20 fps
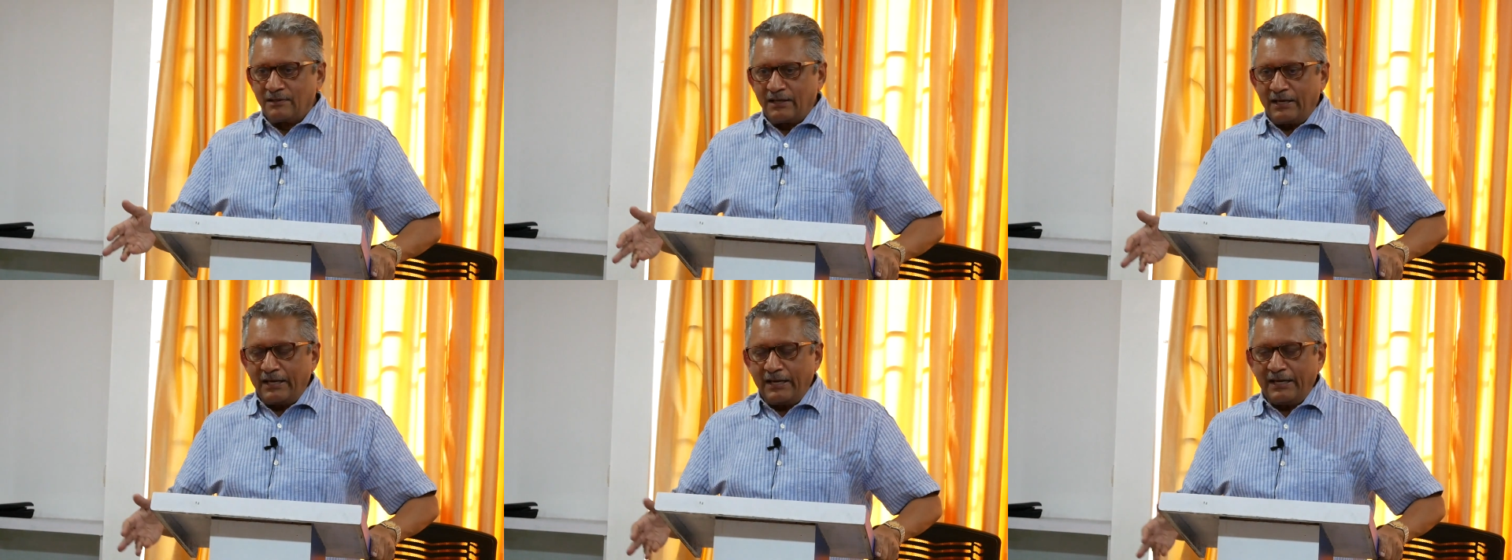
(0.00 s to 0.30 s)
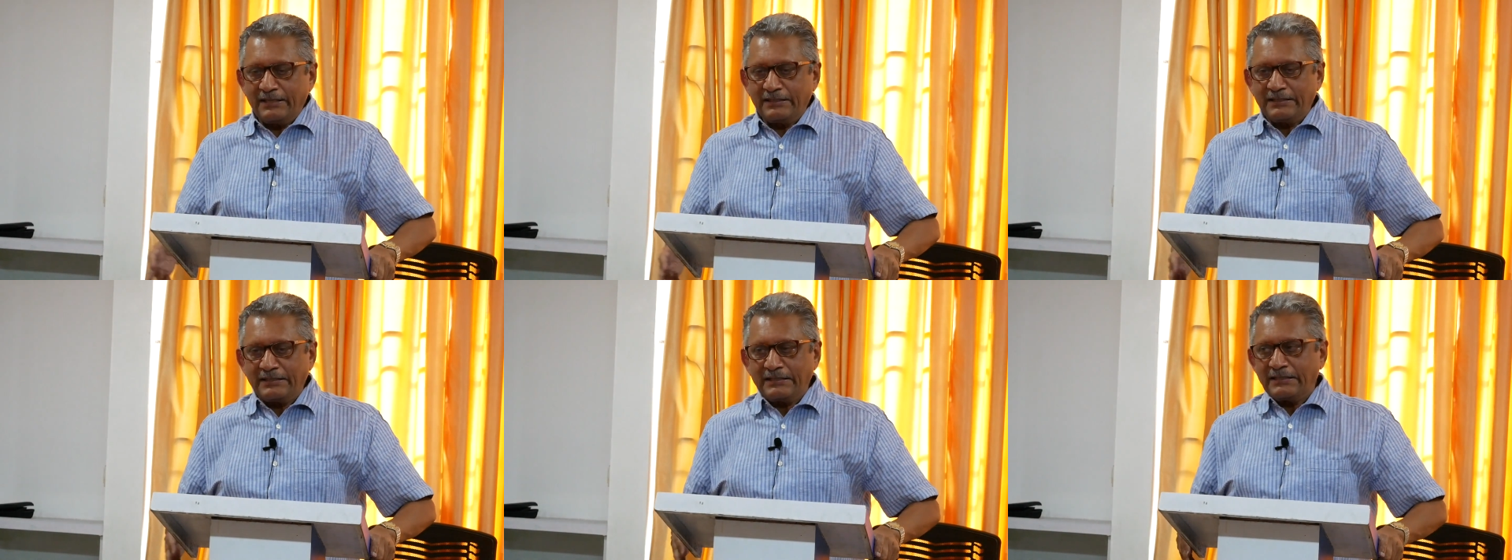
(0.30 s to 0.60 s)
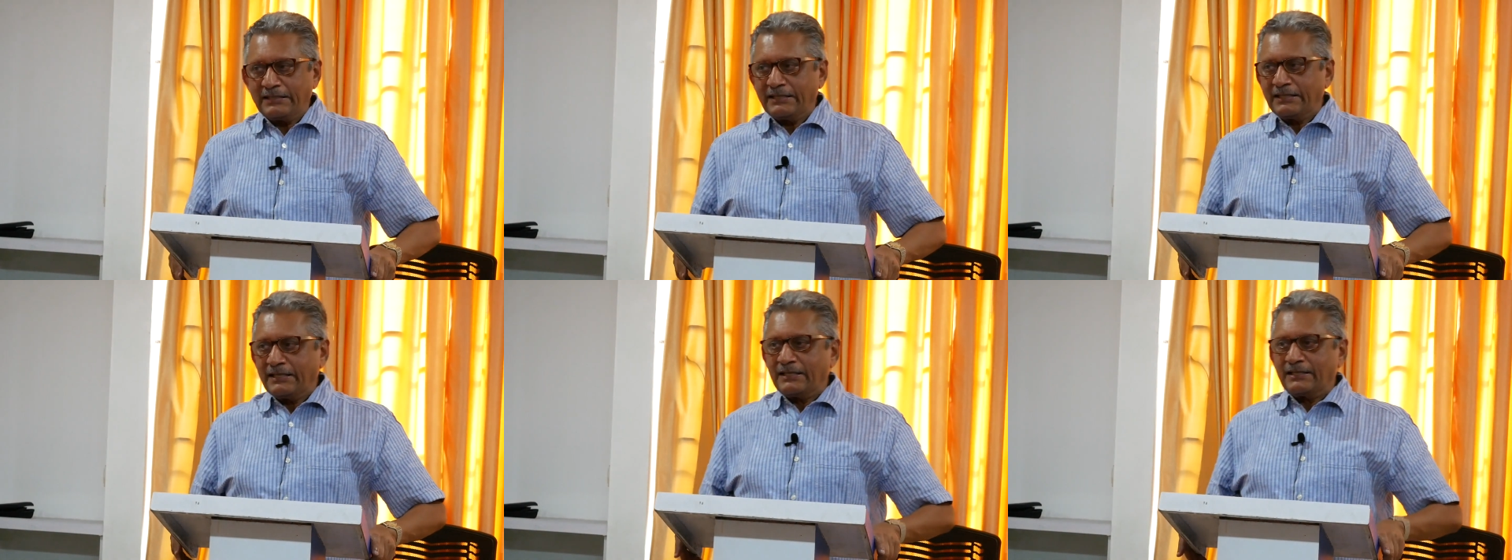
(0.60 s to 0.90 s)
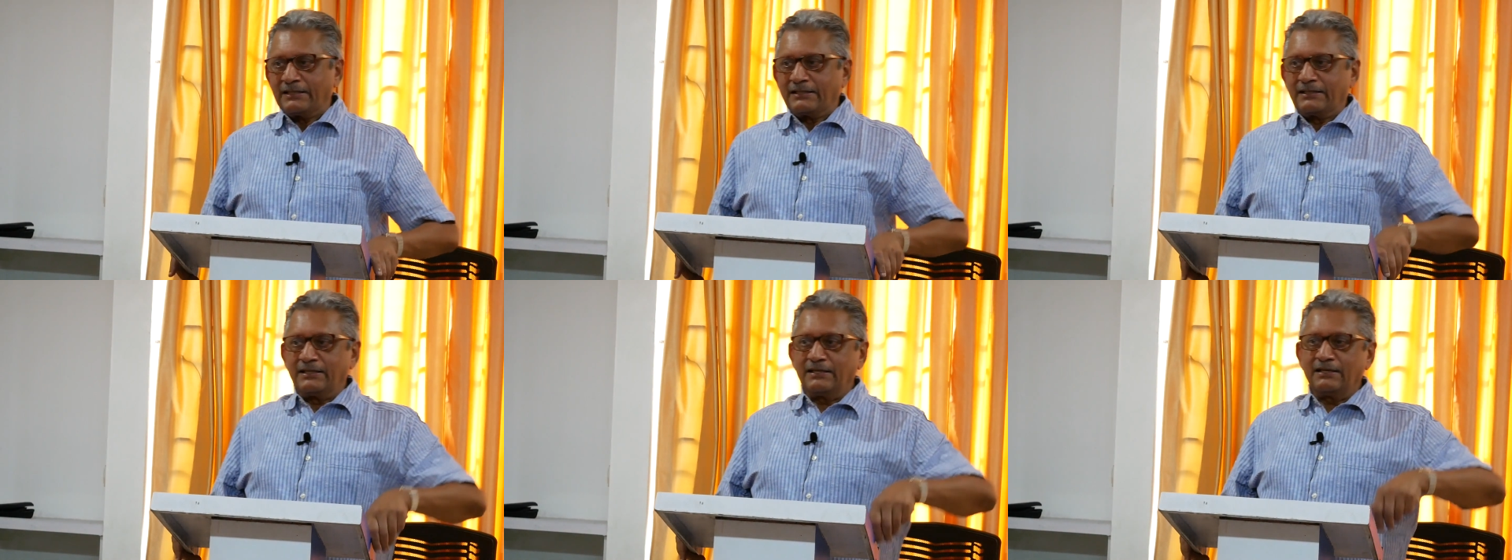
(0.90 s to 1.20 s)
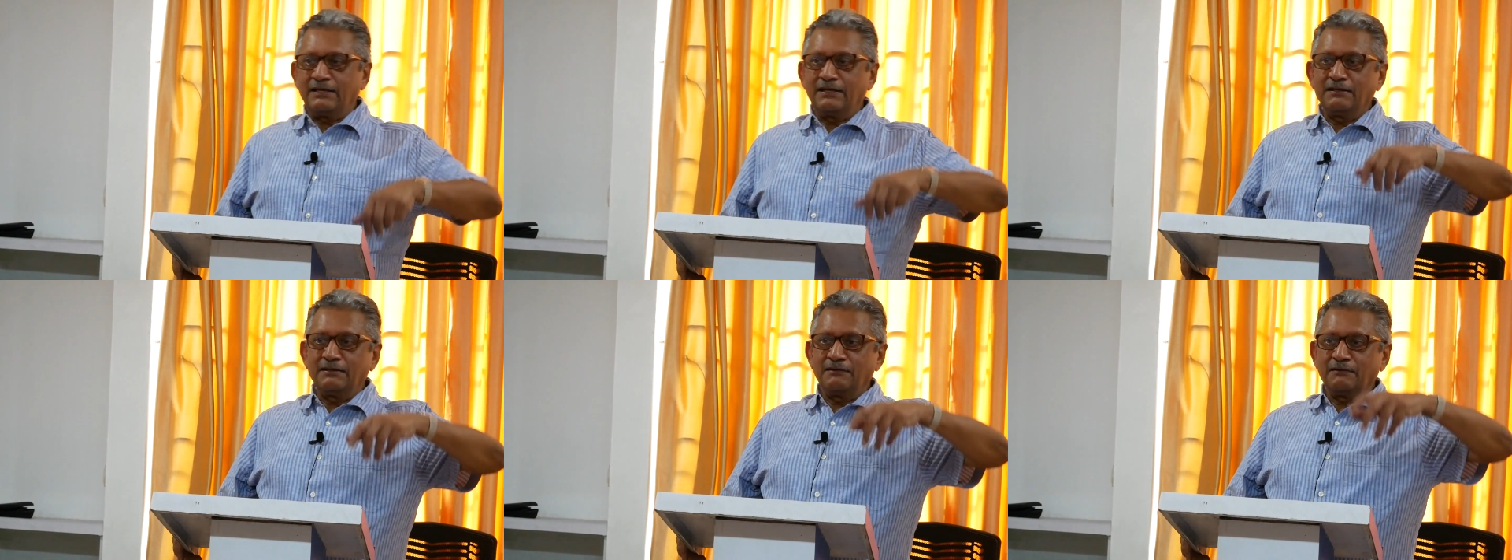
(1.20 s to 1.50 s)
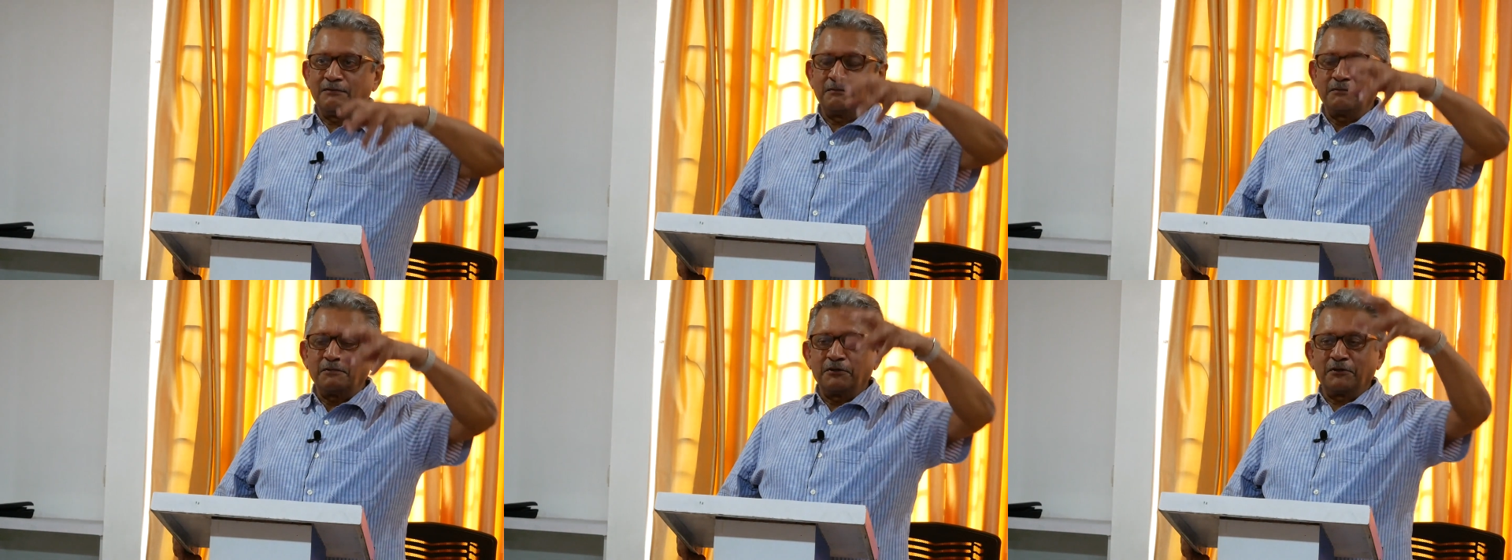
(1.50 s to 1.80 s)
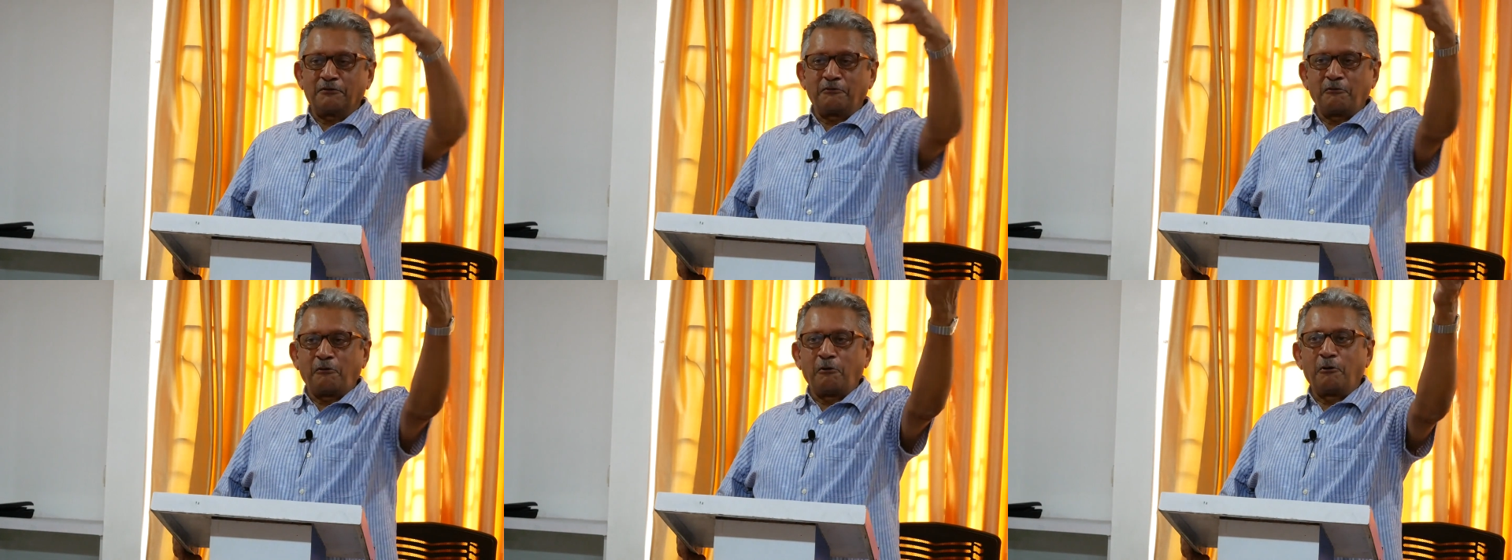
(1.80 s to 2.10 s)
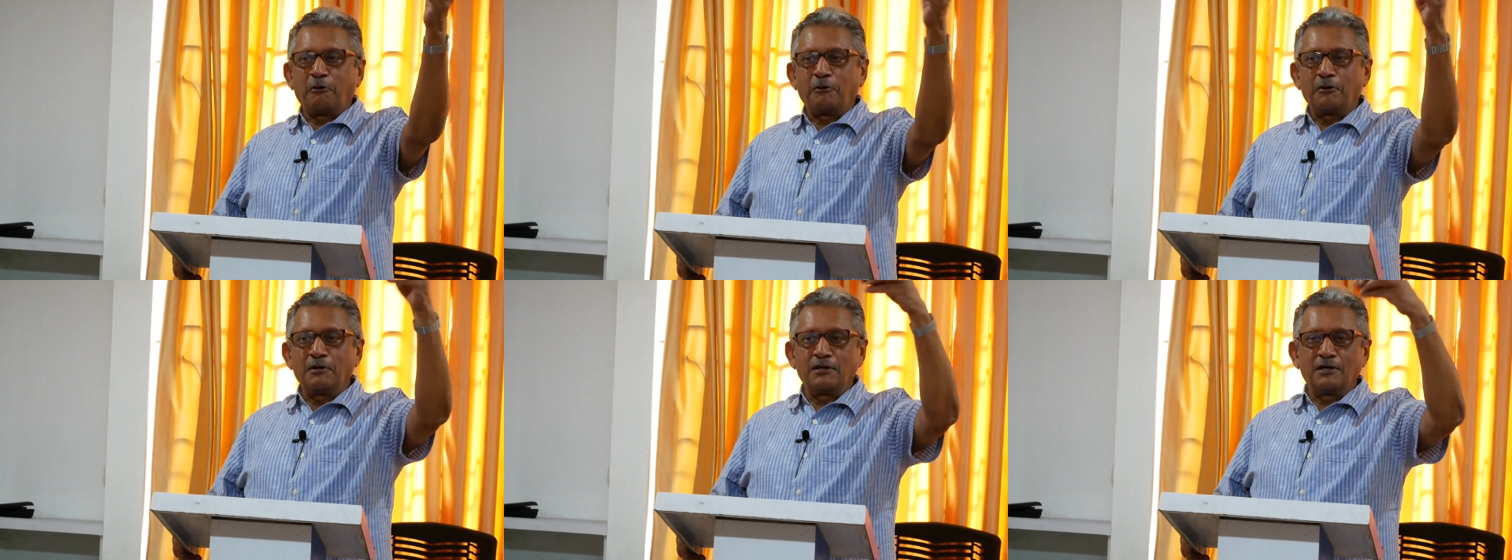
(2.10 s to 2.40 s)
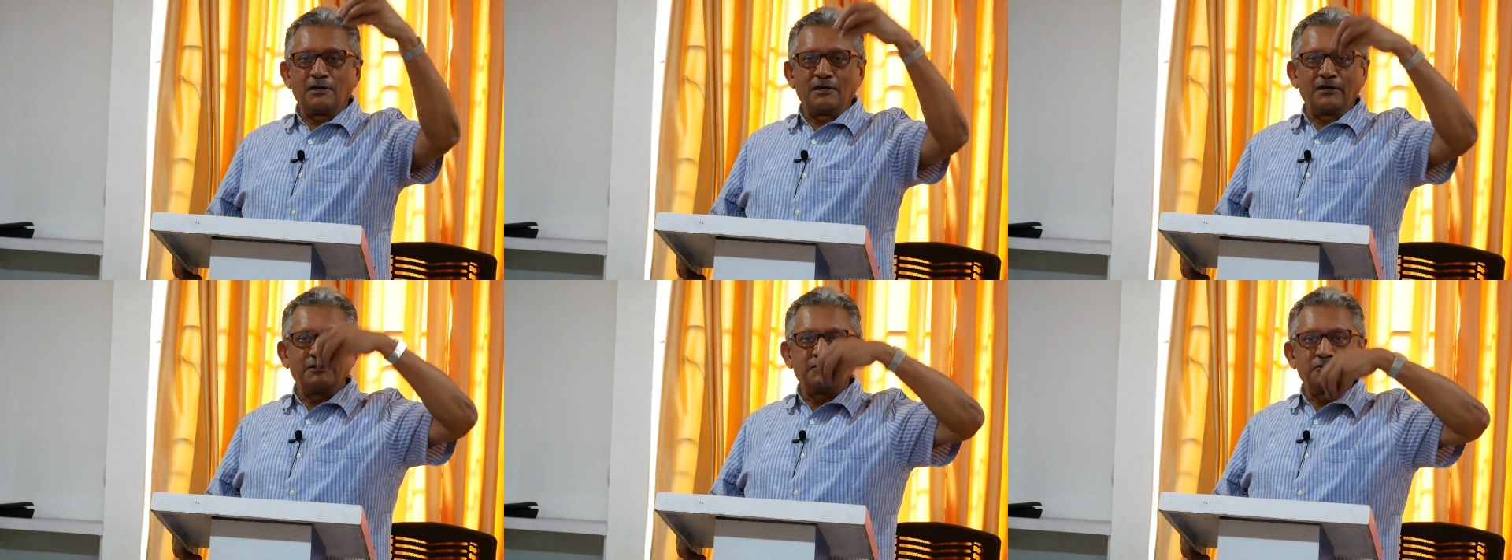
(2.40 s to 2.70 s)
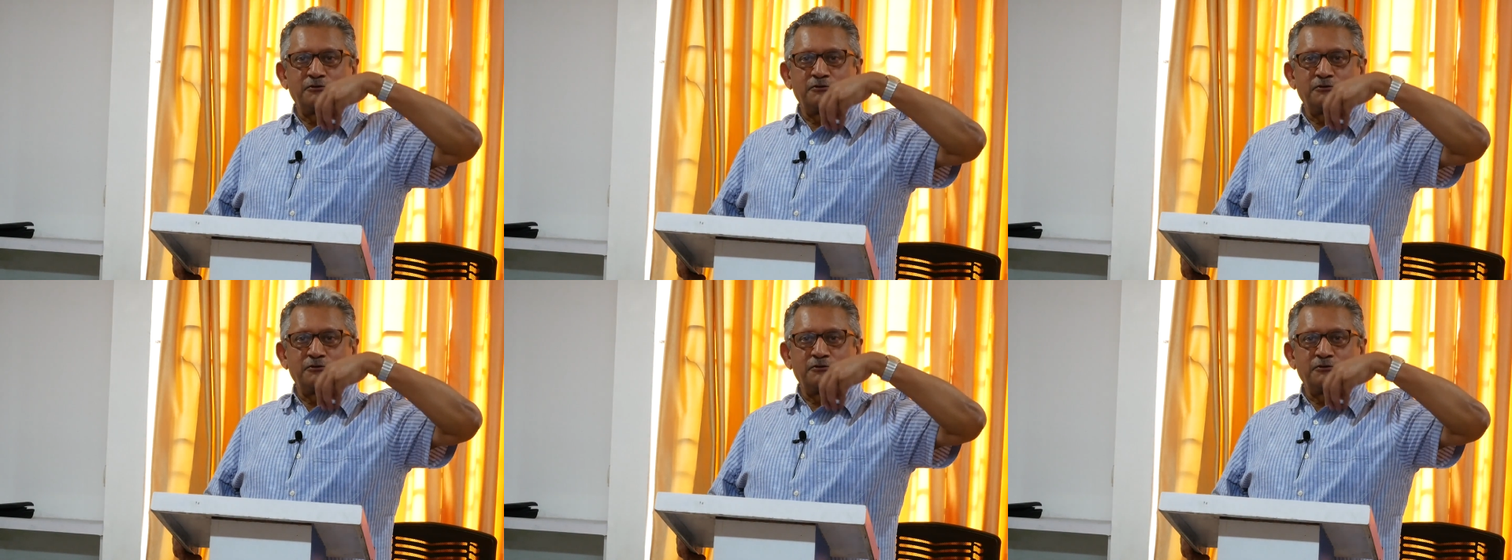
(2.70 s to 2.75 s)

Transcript: And the whole